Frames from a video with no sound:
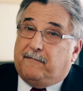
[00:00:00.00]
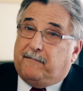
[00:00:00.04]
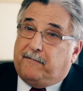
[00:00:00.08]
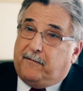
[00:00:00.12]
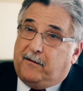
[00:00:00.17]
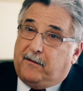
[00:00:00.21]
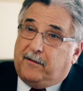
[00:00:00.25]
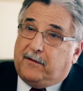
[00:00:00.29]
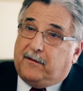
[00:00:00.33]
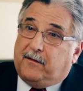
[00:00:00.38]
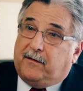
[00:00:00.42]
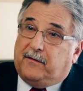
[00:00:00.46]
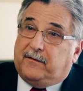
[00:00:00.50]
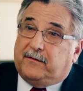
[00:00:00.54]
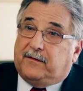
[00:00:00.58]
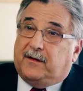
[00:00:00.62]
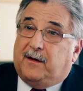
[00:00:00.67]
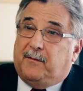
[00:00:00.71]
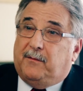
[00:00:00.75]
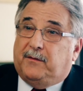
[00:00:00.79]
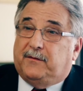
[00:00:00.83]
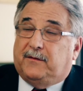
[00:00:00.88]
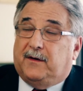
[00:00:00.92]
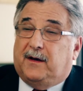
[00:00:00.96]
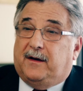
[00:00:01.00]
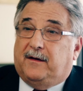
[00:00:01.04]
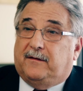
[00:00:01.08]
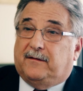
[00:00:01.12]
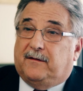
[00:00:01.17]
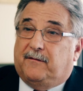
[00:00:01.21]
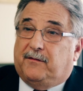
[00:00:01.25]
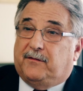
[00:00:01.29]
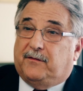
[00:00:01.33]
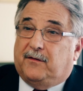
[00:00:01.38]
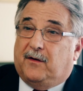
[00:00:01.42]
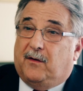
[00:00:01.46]
Further, some
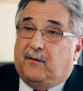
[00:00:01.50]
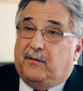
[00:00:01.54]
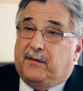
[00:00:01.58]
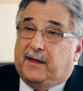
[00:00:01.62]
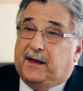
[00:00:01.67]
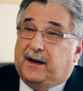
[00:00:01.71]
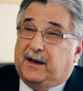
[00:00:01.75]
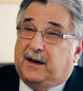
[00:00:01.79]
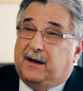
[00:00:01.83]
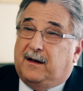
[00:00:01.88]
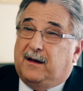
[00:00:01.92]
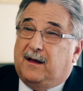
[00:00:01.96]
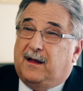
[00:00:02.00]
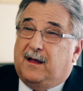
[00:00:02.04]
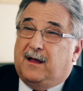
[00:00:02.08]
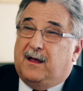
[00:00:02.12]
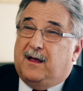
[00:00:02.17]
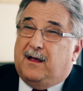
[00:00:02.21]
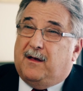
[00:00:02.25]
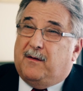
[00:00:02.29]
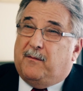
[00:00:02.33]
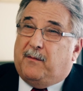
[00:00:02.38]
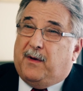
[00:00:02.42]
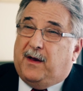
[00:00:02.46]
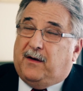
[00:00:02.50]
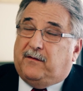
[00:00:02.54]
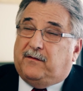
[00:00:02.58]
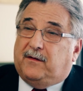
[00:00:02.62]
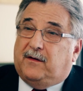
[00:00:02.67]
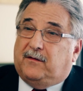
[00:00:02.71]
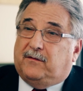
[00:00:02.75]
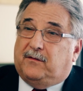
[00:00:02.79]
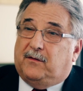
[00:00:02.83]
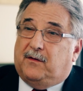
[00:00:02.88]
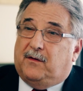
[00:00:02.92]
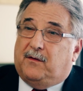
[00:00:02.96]
studies have shown that in
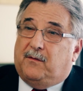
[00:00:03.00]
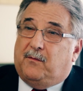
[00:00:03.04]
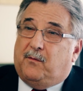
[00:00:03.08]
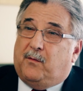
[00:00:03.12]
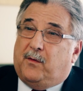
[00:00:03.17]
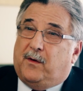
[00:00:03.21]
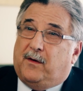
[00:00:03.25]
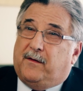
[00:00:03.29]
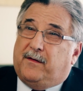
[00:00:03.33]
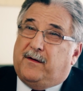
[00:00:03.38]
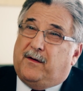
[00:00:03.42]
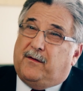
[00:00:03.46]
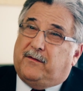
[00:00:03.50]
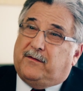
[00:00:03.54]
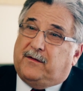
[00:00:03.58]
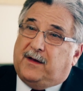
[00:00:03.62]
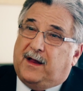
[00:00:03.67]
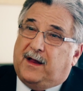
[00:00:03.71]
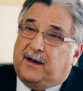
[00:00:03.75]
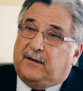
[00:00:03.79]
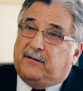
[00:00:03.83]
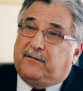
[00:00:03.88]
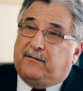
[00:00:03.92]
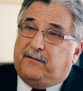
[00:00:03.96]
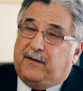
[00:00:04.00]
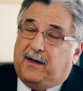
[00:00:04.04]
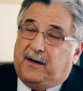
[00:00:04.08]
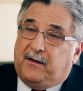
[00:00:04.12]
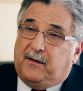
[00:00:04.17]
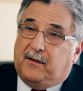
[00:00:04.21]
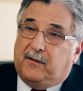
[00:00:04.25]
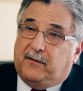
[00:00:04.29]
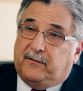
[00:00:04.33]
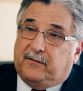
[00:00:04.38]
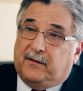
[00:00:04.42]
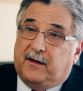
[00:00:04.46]
patients where there are test
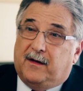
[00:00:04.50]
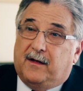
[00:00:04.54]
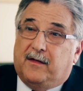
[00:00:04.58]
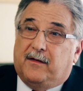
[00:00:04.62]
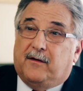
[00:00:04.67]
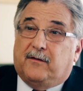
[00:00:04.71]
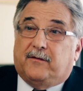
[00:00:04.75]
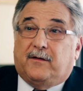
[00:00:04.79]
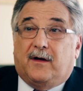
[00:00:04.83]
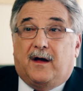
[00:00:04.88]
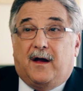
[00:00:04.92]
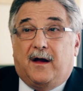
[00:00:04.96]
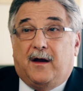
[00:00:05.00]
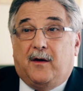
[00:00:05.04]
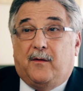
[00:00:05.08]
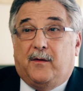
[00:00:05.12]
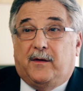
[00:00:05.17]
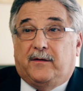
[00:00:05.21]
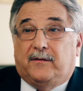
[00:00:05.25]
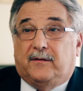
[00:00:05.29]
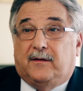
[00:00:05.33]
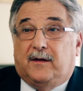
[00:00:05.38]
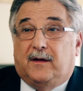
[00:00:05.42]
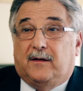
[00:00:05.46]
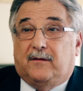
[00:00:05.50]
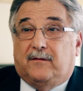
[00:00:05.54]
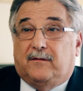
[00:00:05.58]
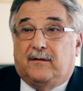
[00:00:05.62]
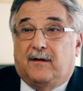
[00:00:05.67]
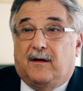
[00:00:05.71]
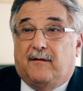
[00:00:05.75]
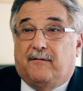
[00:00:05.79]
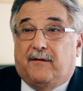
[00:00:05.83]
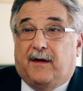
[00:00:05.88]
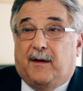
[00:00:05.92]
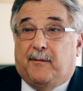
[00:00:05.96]
failures, there's a higher incidence
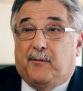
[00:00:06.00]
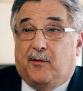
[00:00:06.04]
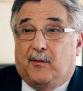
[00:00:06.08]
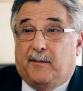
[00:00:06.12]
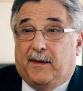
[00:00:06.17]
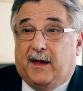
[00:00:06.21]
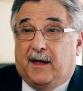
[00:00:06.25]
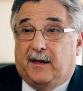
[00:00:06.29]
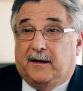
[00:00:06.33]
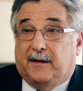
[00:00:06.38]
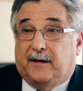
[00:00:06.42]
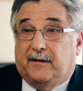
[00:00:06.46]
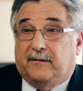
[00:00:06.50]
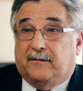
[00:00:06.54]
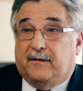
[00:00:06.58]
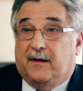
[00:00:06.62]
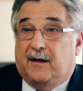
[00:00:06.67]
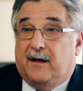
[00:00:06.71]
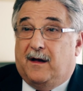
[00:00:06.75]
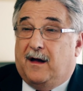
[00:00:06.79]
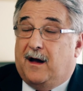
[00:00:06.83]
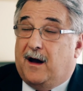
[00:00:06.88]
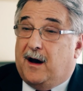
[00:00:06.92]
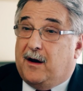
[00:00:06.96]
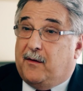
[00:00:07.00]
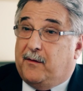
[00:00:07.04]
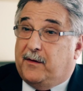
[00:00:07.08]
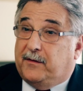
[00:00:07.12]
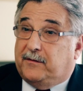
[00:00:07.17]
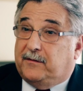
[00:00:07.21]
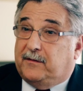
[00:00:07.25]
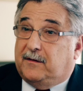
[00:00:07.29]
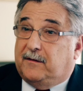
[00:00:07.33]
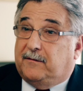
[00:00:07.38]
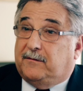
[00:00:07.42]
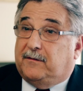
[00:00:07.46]
of abnormalities, higher
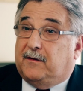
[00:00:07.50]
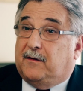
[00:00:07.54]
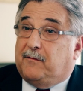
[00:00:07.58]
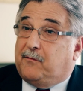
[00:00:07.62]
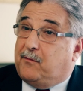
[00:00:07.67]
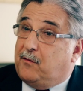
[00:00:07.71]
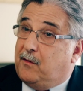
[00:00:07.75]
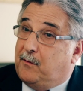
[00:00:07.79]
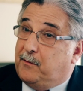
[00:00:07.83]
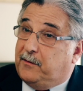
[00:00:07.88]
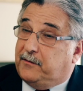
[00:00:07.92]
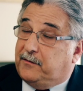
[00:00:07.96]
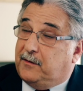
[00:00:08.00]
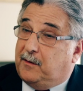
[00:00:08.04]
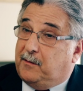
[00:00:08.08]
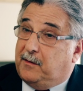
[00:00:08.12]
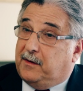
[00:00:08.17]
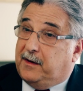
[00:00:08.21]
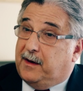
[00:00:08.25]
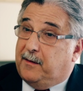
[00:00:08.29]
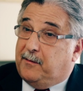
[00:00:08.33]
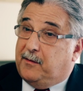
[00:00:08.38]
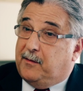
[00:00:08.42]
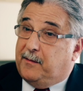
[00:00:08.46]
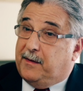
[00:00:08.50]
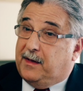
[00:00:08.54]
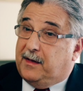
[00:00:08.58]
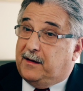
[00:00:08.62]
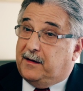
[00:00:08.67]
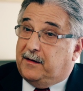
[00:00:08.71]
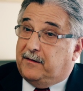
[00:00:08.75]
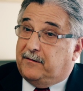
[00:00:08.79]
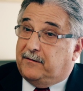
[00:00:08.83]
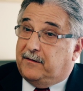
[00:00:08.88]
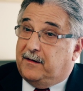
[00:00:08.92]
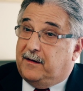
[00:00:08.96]
incidence of chromosomal
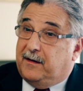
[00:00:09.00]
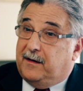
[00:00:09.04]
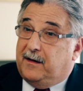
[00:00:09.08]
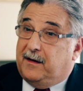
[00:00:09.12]
abnormalities.